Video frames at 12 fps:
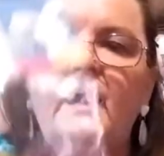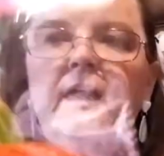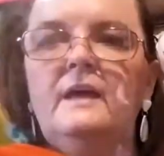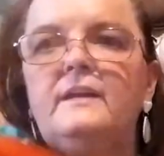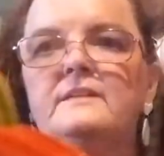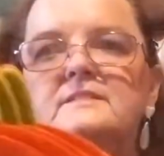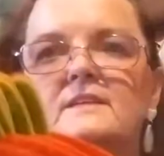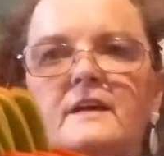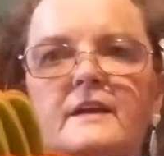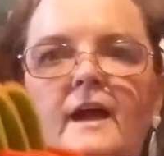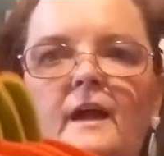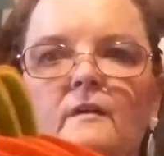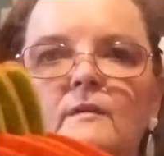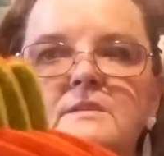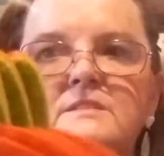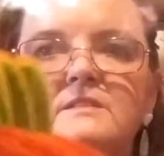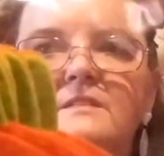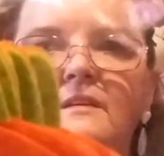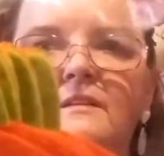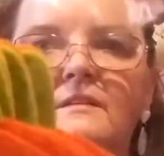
and it's carrots.